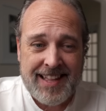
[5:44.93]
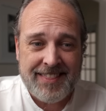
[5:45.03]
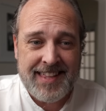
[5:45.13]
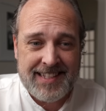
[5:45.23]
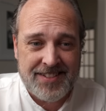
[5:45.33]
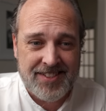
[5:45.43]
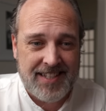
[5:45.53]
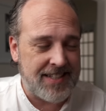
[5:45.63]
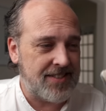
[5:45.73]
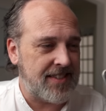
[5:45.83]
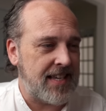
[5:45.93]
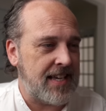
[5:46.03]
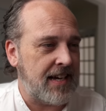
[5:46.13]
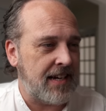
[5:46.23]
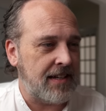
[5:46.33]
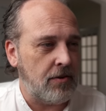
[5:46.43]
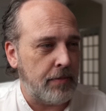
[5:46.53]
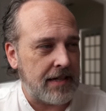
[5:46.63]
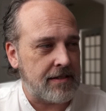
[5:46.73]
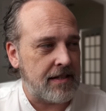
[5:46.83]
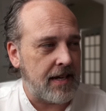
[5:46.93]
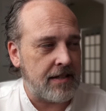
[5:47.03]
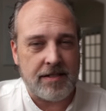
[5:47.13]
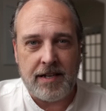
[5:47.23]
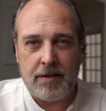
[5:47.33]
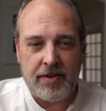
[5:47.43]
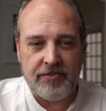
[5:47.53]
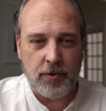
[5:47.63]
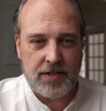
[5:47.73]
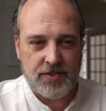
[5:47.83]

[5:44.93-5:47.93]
This is the uh, little box that Dan sent in before.